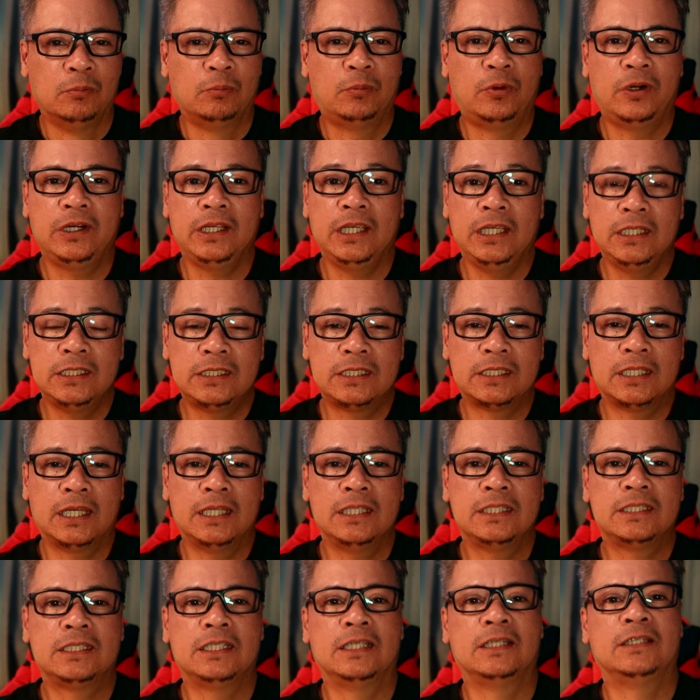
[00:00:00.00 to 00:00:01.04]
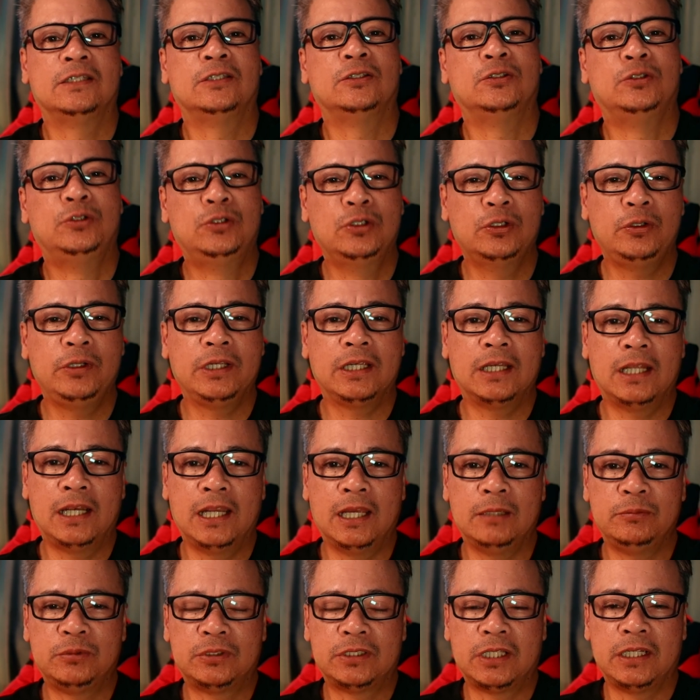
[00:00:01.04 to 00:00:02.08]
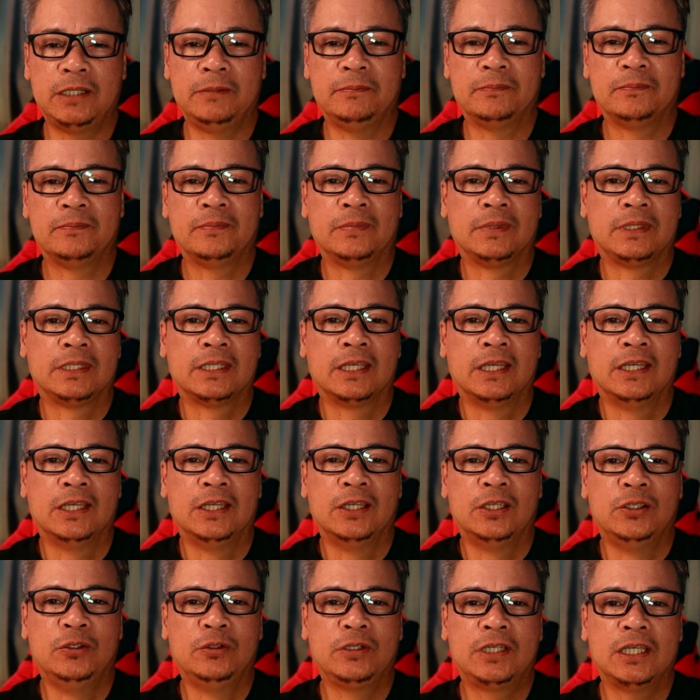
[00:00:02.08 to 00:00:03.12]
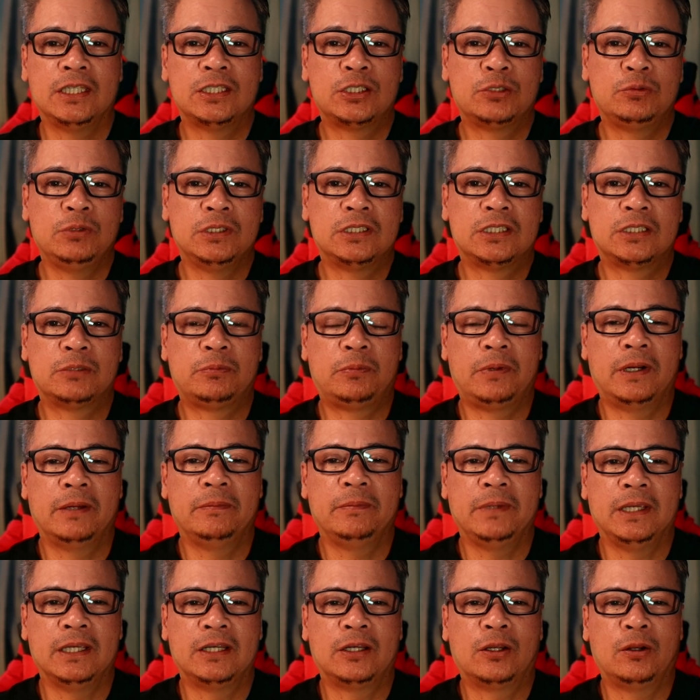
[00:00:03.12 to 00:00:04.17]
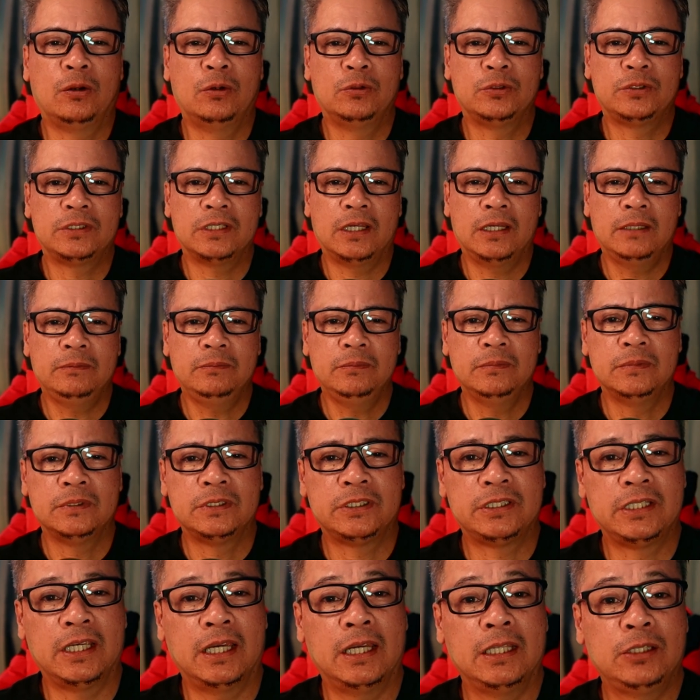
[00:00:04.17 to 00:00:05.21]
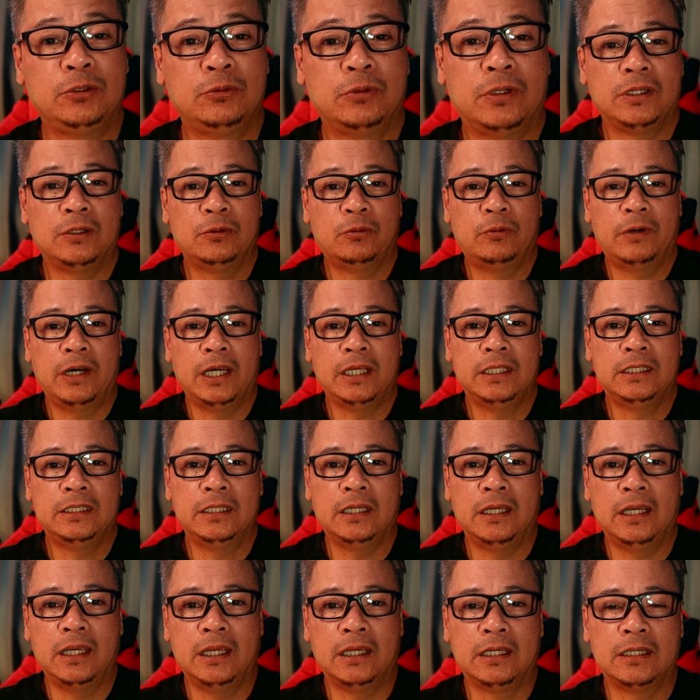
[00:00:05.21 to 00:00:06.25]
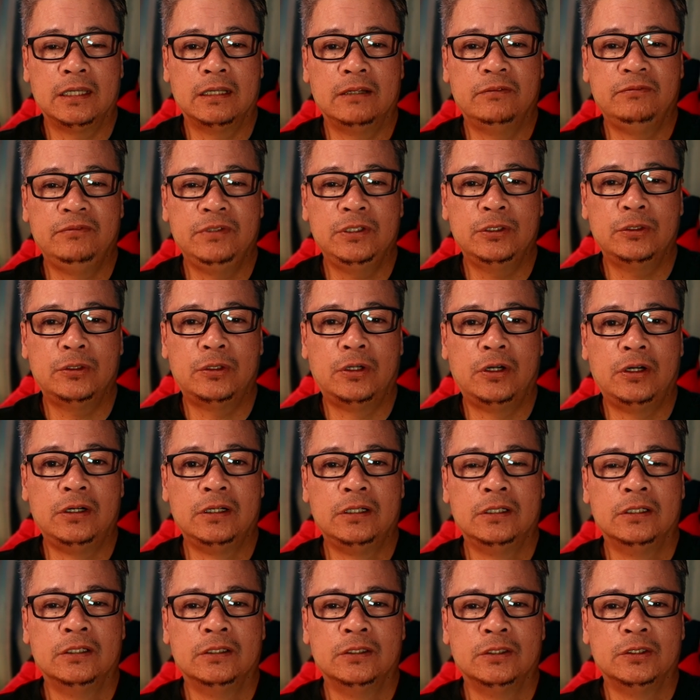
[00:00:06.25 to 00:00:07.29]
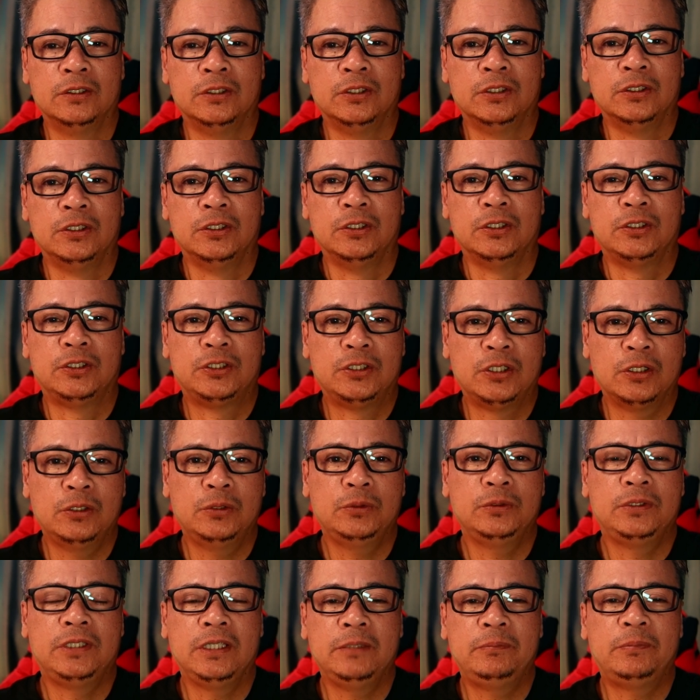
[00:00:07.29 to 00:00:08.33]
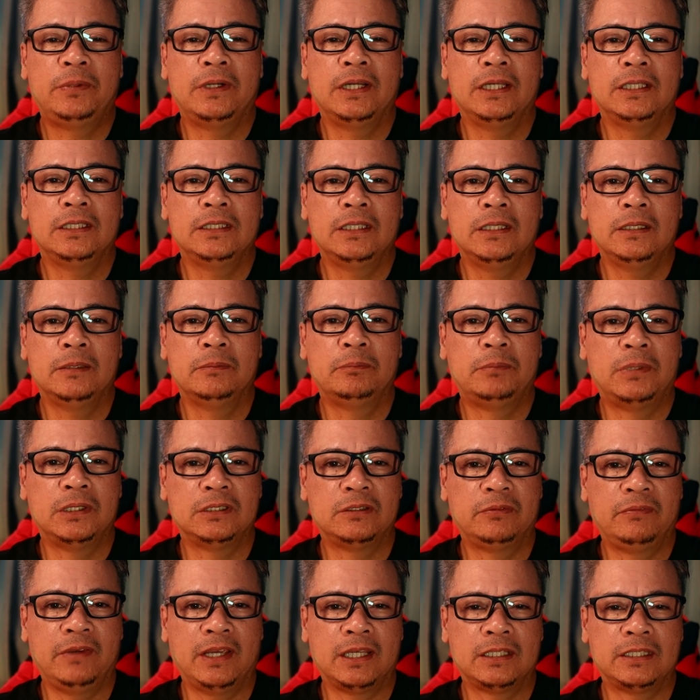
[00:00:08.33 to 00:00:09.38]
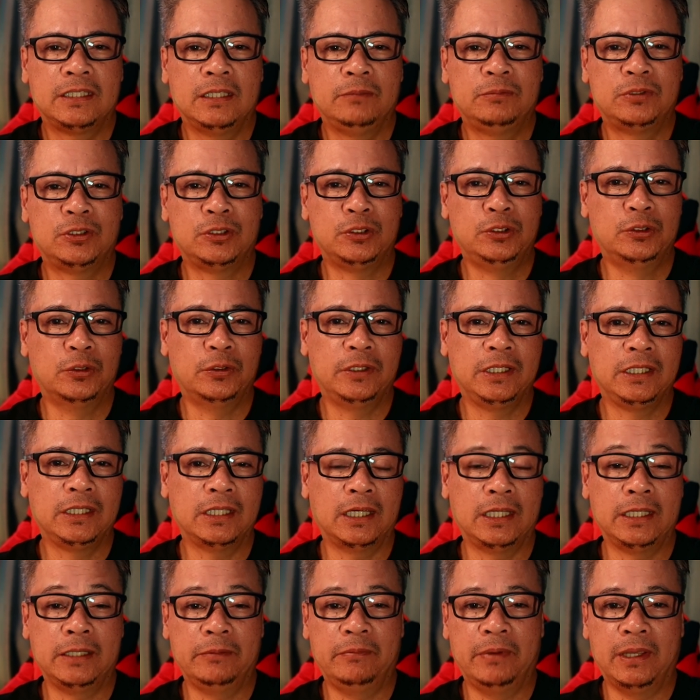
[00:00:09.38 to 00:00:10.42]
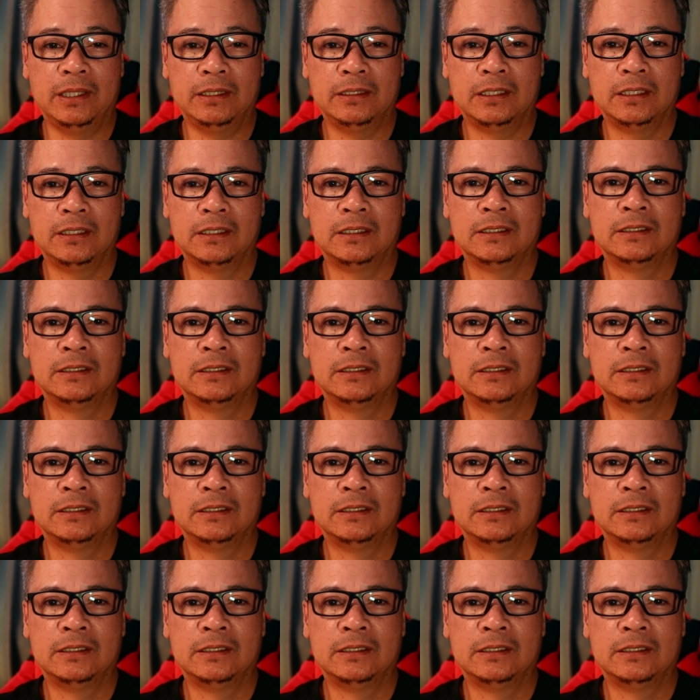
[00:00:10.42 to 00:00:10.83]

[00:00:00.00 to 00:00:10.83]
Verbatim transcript: For instance, during a live stream, you can switch from a close-up shot to a wide-angle view or show different perspectives during an event.